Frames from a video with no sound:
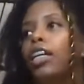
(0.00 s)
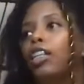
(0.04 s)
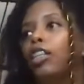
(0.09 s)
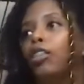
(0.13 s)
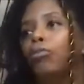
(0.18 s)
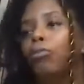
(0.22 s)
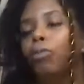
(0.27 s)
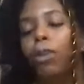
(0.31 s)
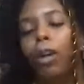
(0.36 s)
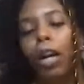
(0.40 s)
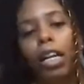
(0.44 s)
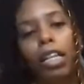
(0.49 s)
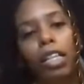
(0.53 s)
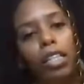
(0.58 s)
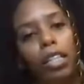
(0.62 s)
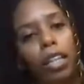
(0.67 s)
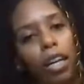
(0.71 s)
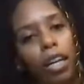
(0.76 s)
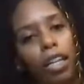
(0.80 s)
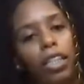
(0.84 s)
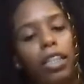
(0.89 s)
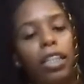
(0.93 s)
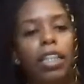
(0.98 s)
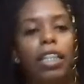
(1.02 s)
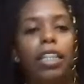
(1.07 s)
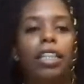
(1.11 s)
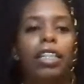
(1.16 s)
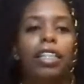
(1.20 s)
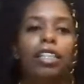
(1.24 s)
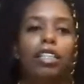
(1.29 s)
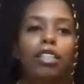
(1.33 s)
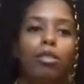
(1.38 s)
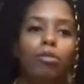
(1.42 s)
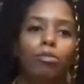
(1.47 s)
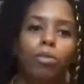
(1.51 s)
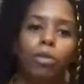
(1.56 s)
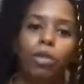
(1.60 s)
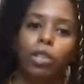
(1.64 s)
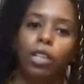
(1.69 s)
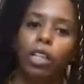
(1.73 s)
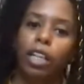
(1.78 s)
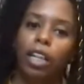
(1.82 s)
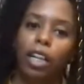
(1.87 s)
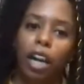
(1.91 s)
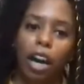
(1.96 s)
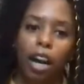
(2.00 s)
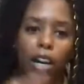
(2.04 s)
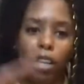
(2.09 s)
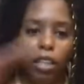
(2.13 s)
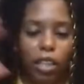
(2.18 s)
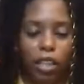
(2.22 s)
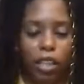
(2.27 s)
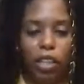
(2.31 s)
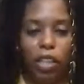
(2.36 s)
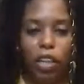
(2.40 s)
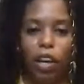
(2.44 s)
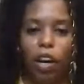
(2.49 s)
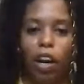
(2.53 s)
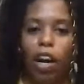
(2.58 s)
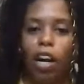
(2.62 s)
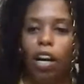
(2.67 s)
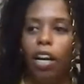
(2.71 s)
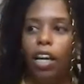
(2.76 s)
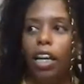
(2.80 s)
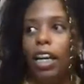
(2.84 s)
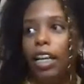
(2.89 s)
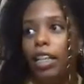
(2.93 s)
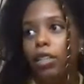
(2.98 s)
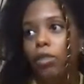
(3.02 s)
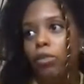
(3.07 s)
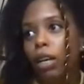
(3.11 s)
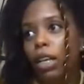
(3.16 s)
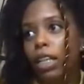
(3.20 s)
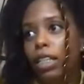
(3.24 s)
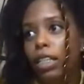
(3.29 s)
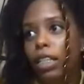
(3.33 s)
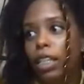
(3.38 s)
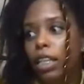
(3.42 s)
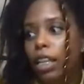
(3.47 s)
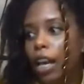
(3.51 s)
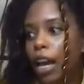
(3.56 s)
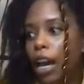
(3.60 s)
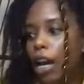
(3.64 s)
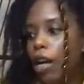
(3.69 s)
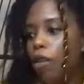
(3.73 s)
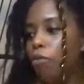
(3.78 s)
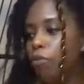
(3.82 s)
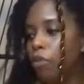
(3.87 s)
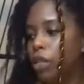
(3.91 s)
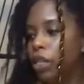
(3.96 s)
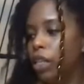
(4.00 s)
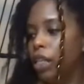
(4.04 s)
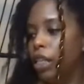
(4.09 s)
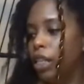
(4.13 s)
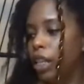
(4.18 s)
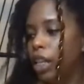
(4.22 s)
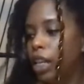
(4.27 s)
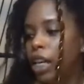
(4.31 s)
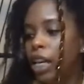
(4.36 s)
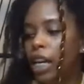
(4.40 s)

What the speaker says: the more I saw things, the more, XYZ happened.